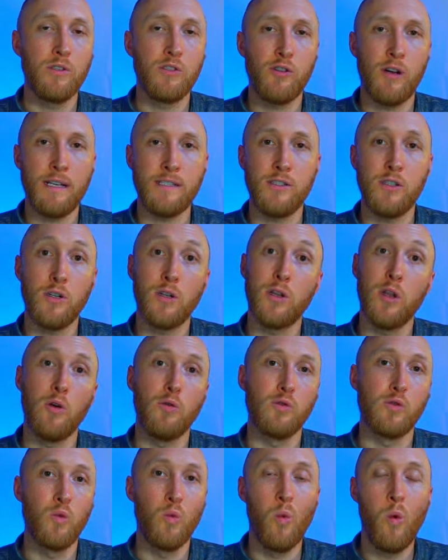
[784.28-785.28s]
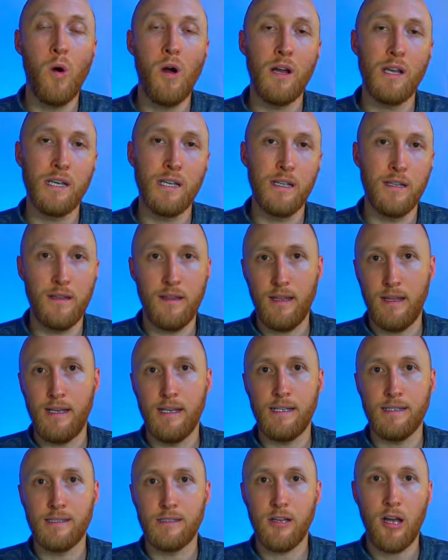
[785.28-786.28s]
tries to close one
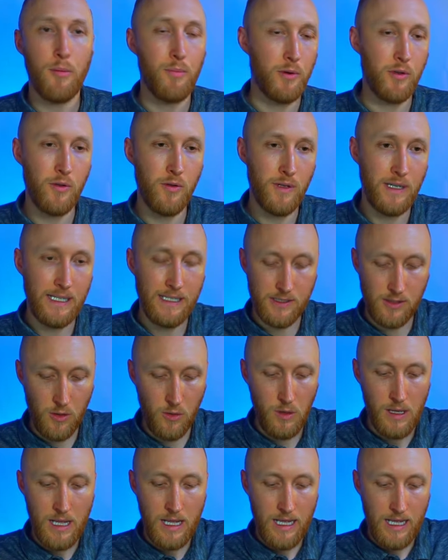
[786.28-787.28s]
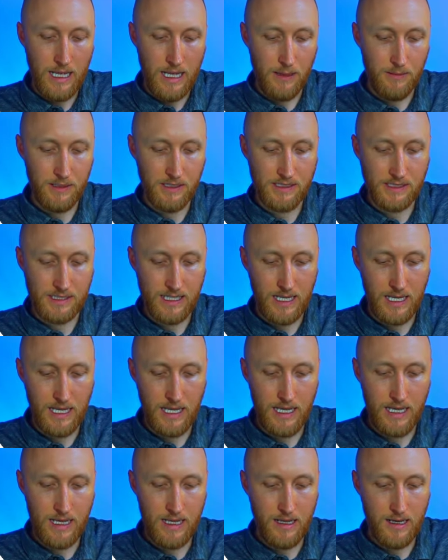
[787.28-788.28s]
this opportunity. So I'm gonna
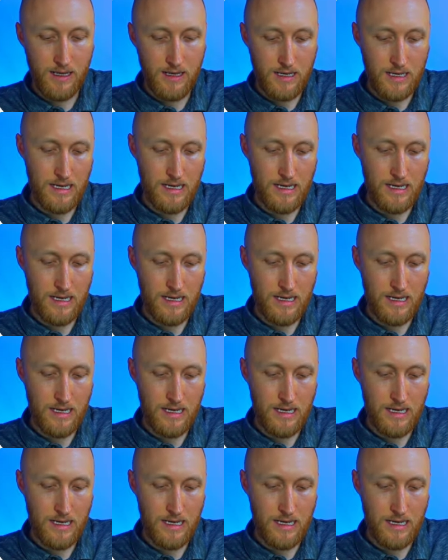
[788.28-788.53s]
say